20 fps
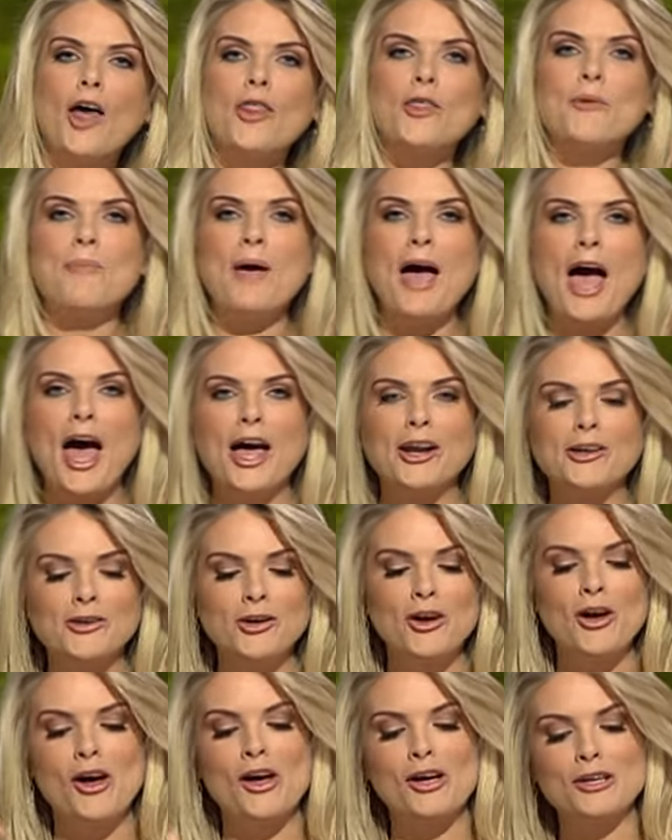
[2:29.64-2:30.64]
the bad
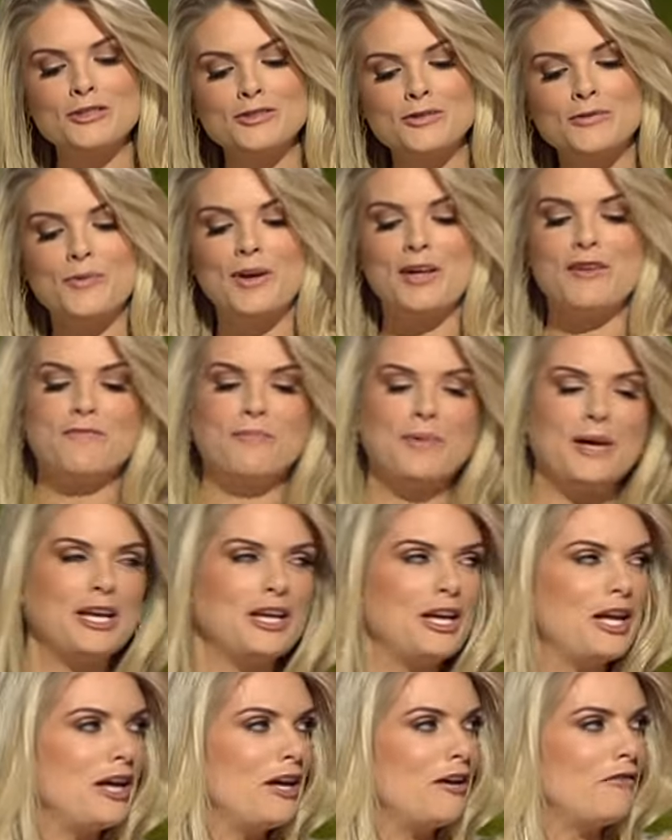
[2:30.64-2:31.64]
girls. We've
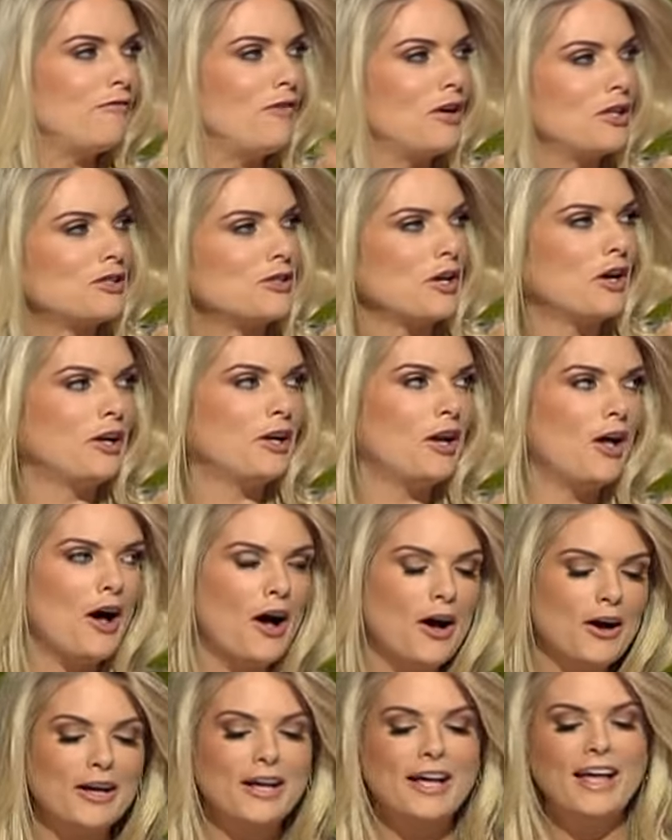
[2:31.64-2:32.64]
been here for so
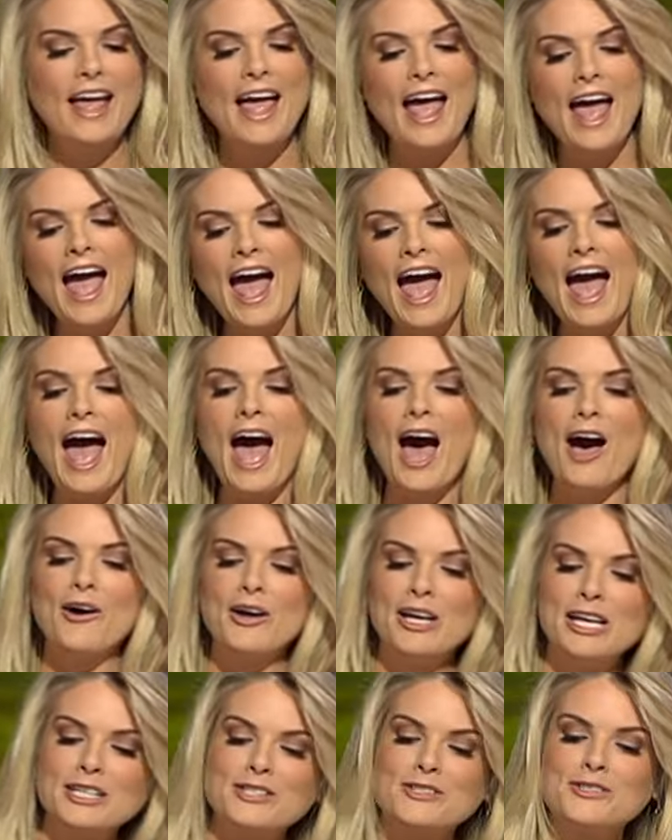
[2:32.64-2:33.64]
long. Our
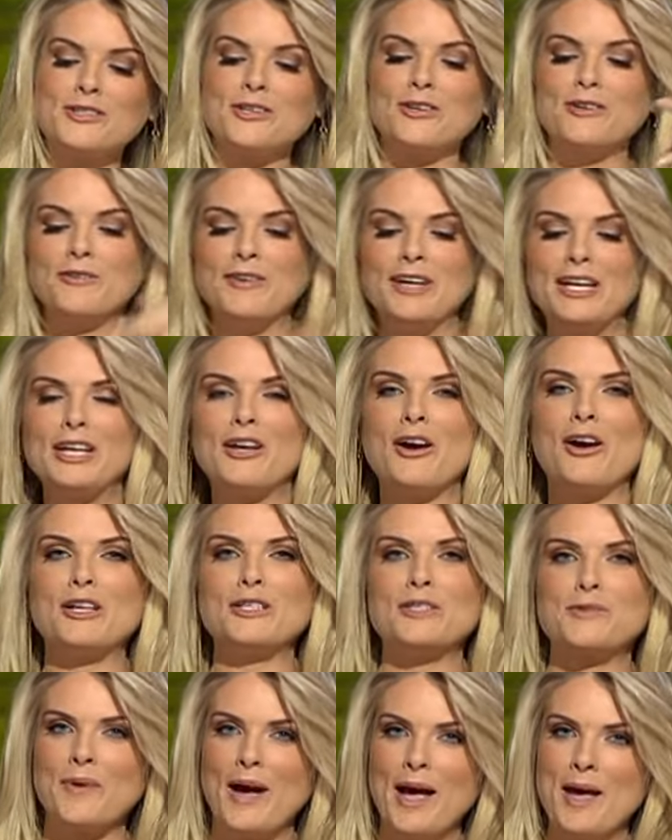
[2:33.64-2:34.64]
history
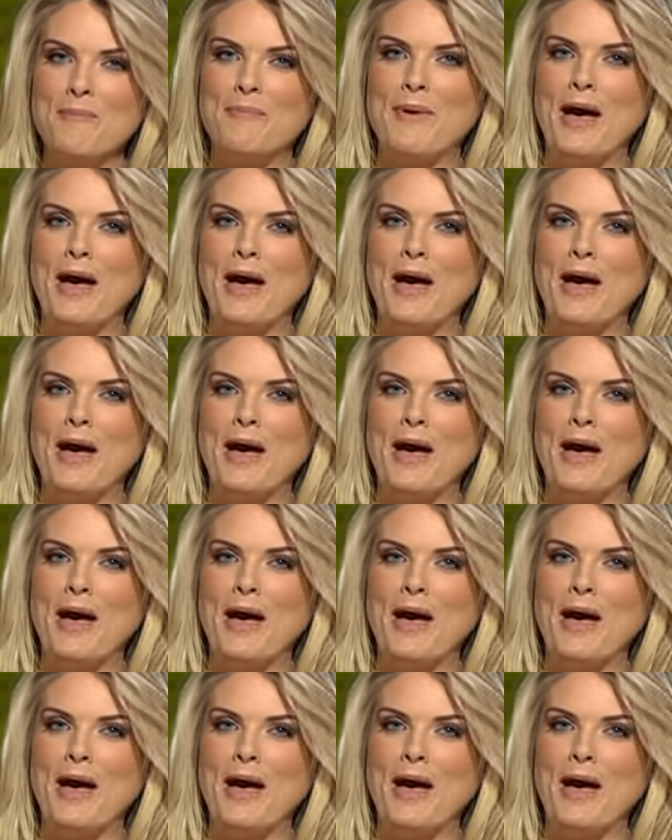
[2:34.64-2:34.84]
goes way